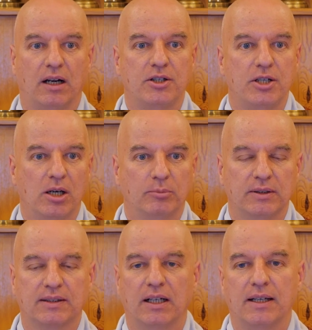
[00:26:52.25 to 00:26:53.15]
Jijang
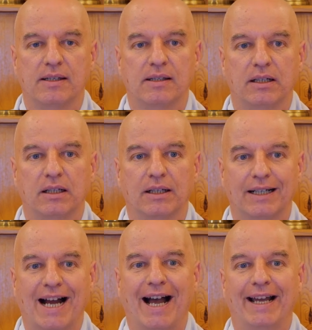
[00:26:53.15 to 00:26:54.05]
Bosal is the
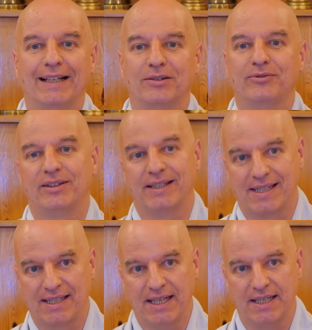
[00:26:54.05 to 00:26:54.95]
guide of the
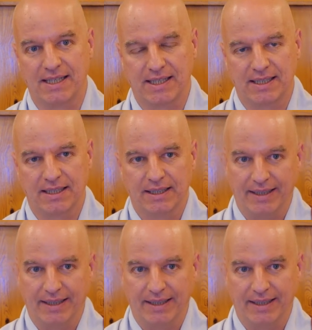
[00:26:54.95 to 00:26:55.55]
deceased.